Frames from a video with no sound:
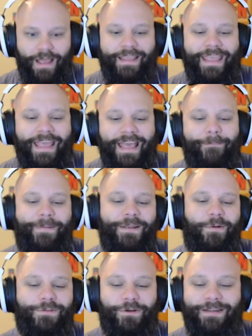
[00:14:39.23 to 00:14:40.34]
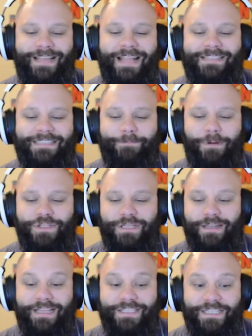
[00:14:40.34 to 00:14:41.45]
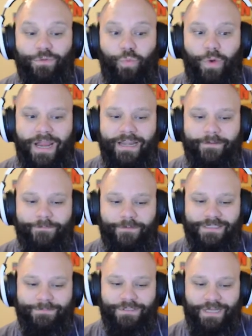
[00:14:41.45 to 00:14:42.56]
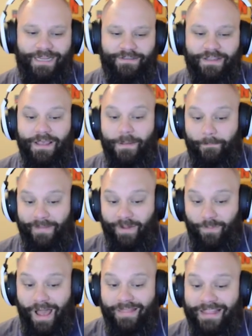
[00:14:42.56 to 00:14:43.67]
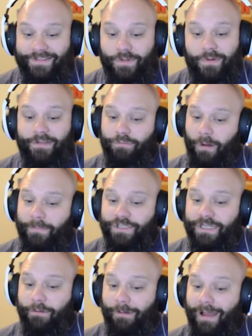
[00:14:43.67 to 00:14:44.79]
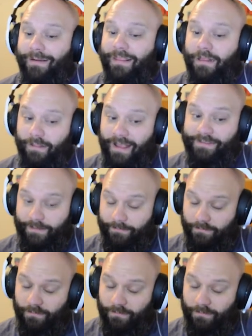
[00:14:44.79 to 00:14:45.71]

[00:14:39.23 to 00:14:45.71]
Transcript: I can't help but notice her intense expression, like she's waiting for this chance. Meanwhile, Natsuki's rummaging around in the closet.